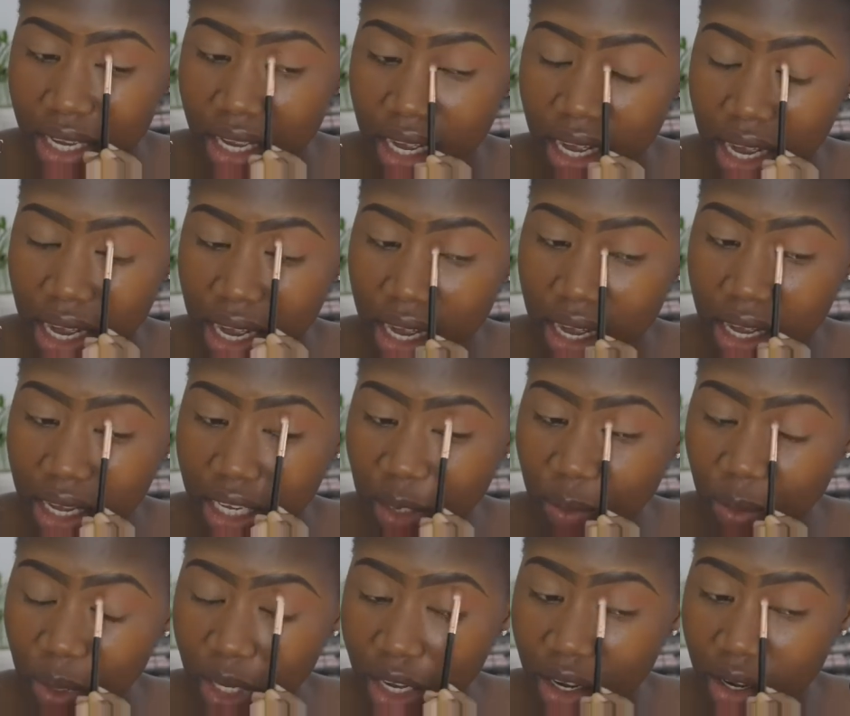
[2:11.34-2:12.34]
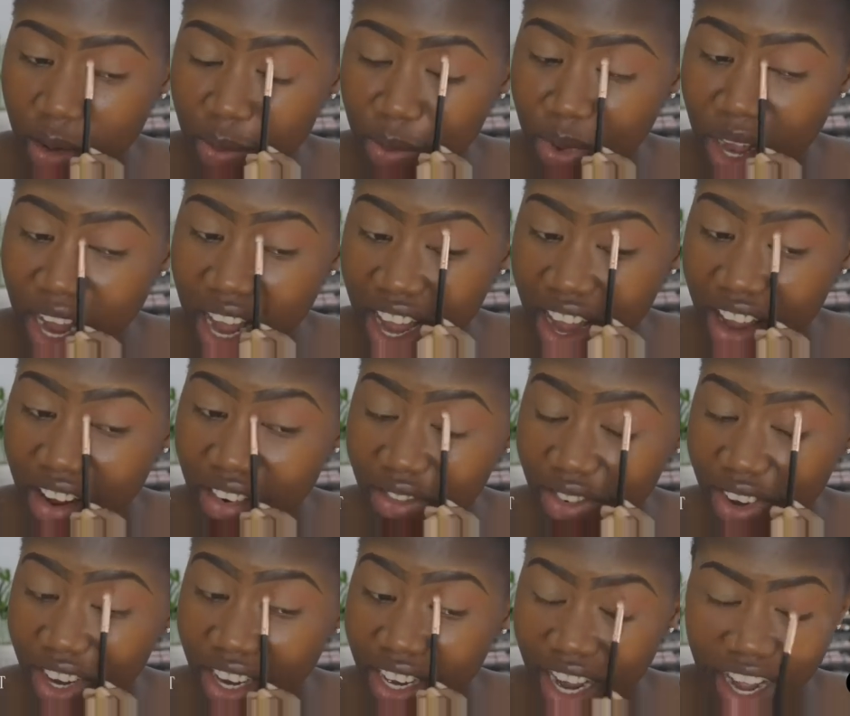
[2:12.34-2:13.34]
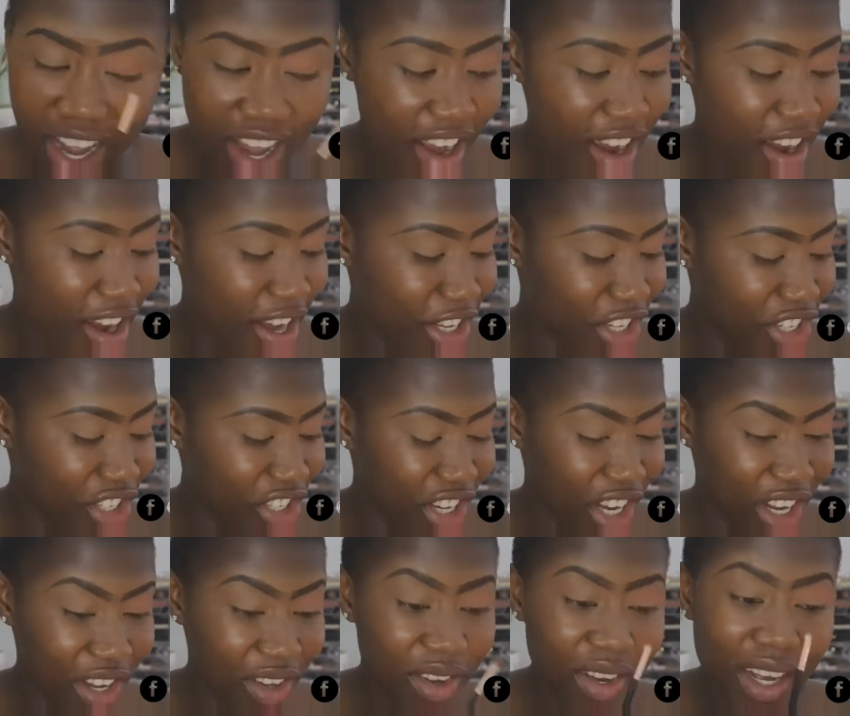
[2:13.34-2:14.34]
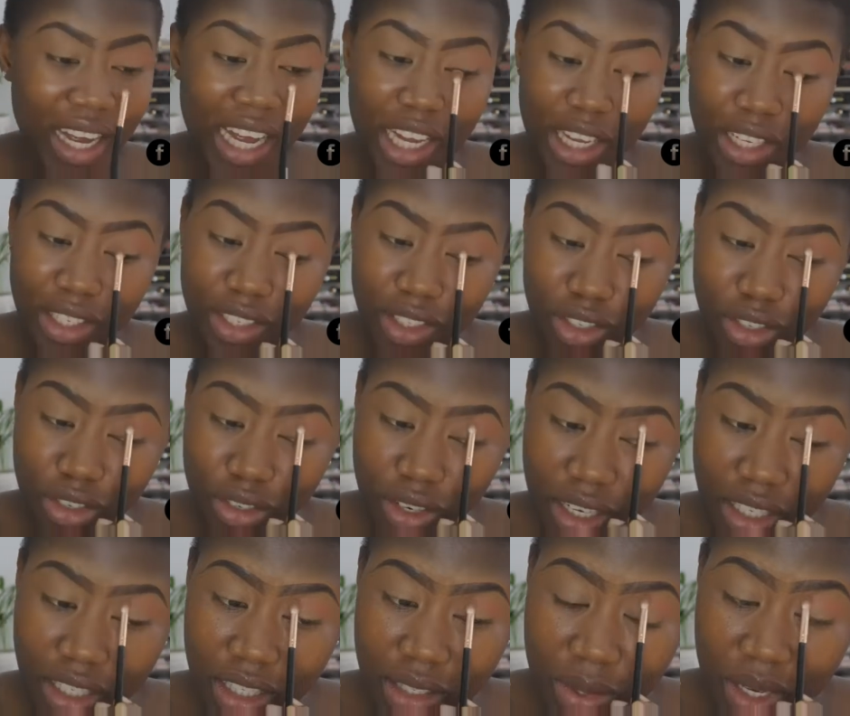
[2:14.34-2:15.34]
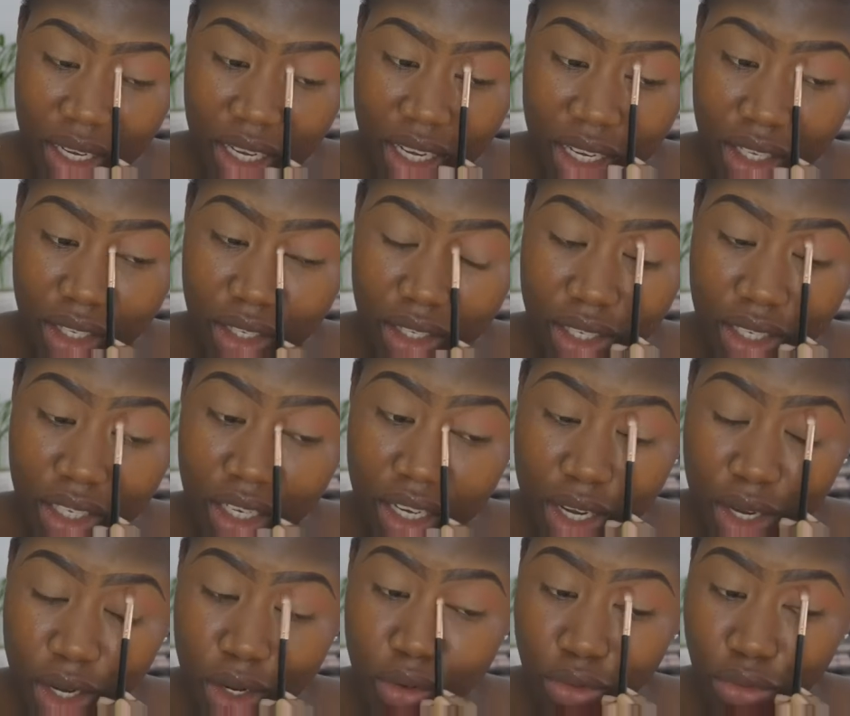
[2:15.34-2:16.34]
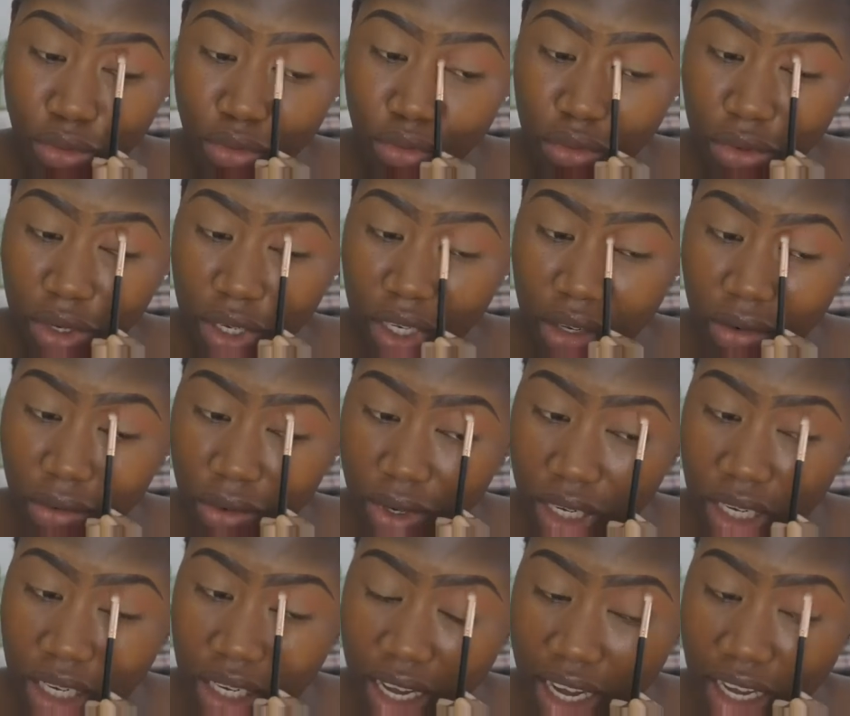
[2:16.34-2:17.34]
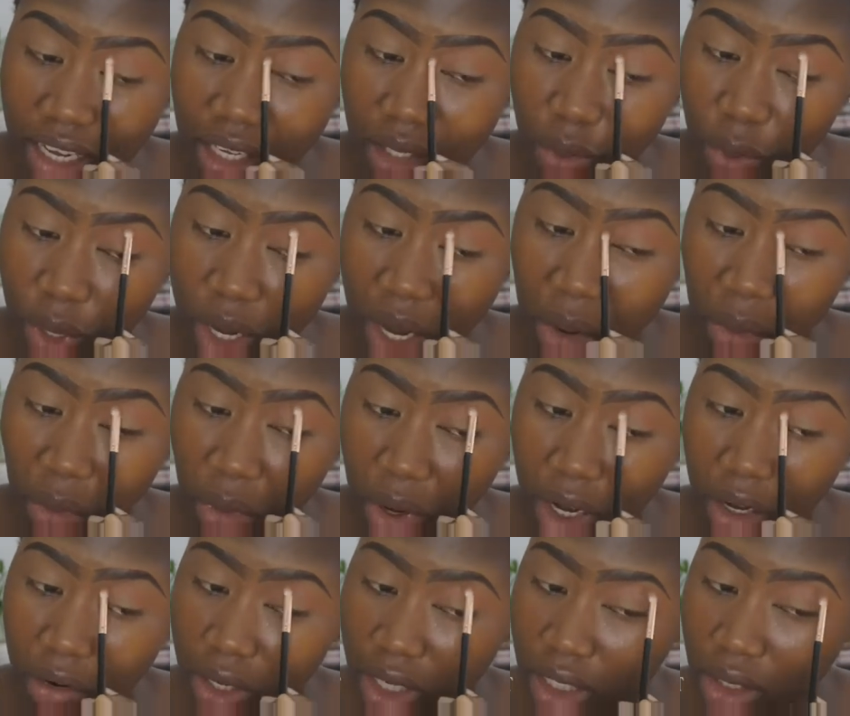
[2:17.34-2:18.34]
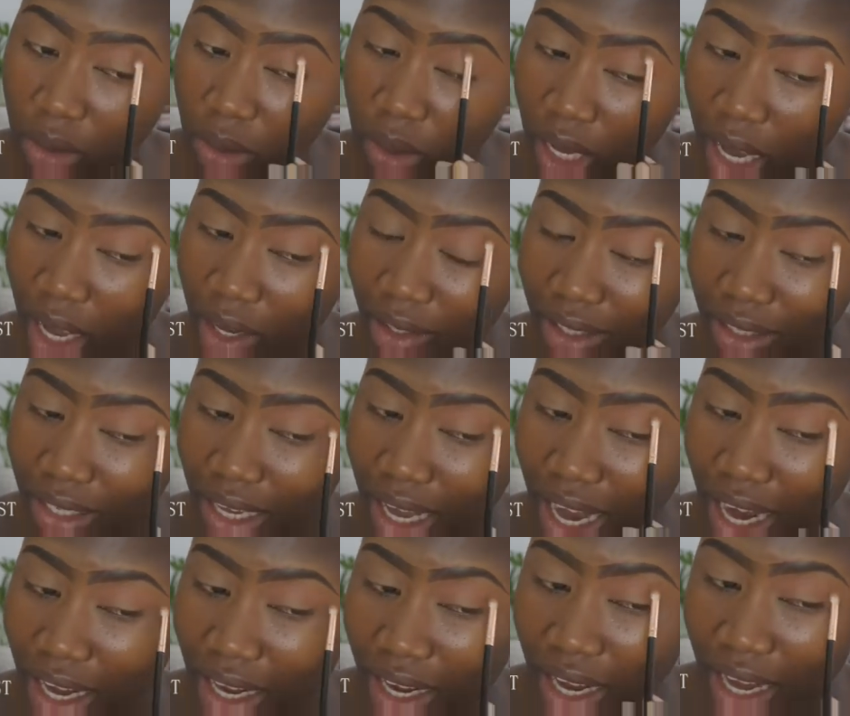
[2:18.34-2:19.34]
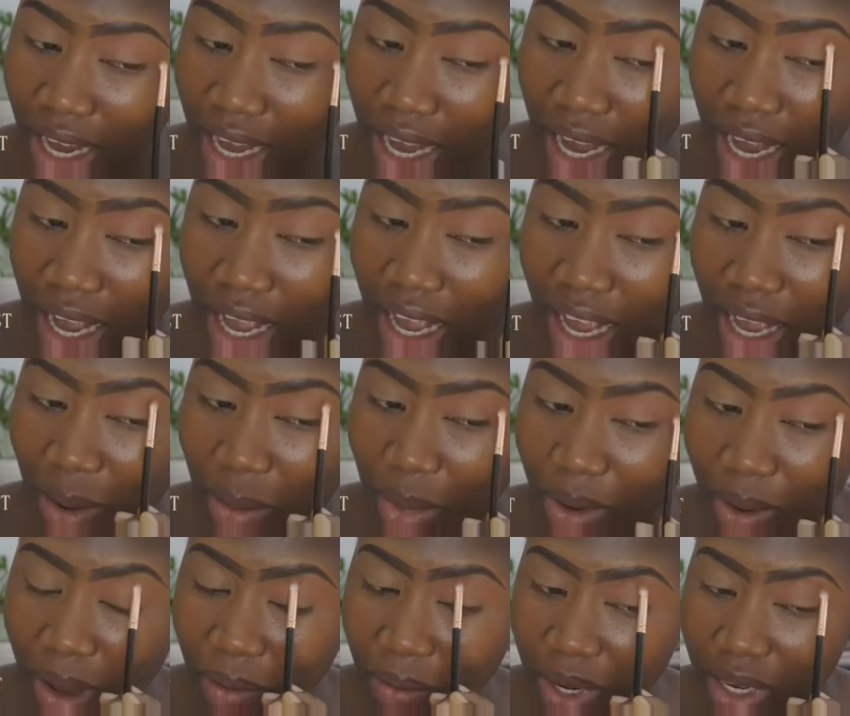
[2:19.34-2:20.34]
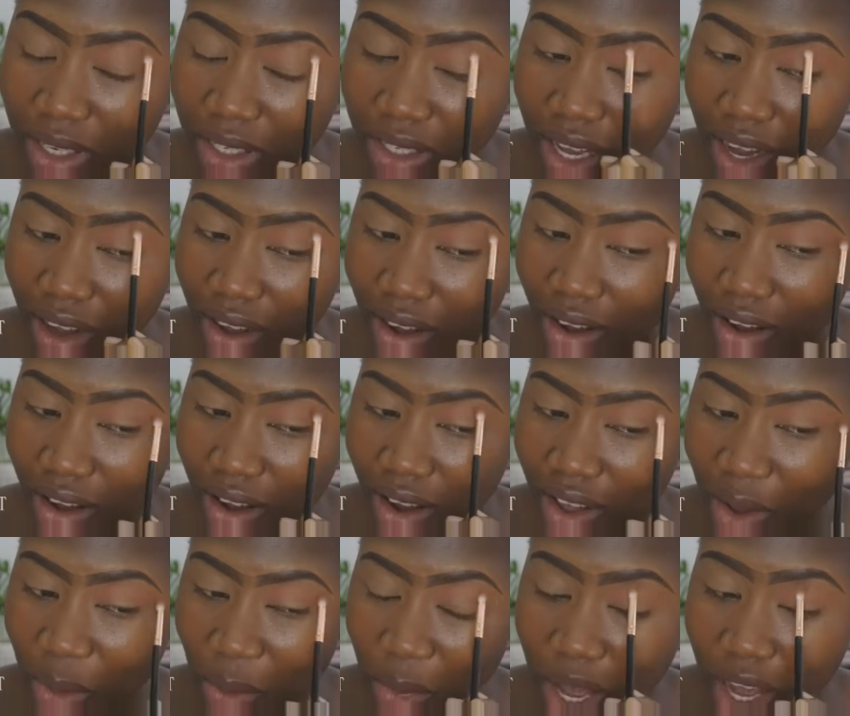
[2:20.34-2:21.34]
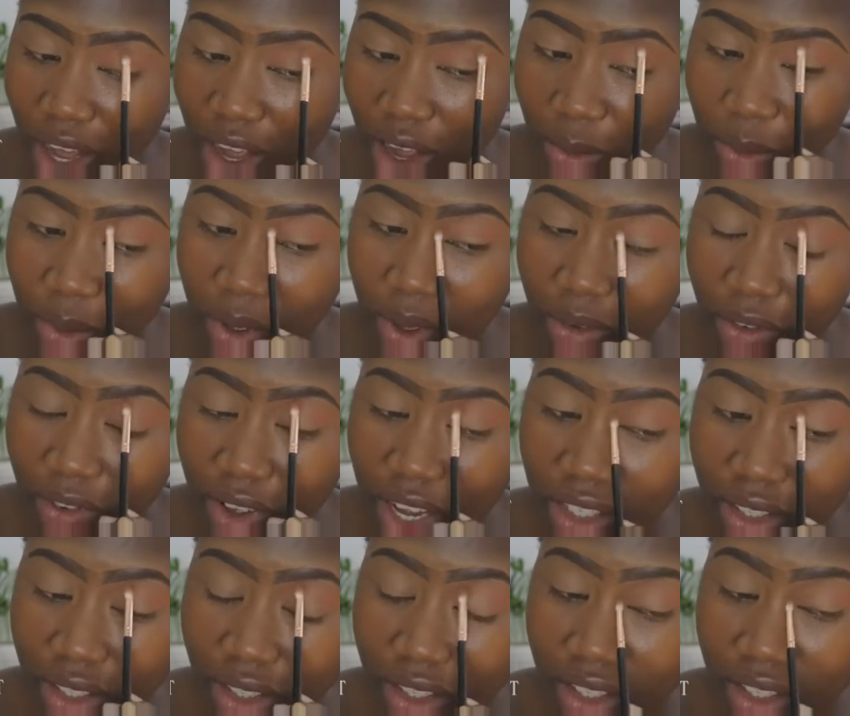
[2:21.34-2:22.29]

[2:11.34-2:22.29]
has become my everyday eyeshadow, and trust me, it's really nice. When I wear it outside, everybody's like, oh, your face looks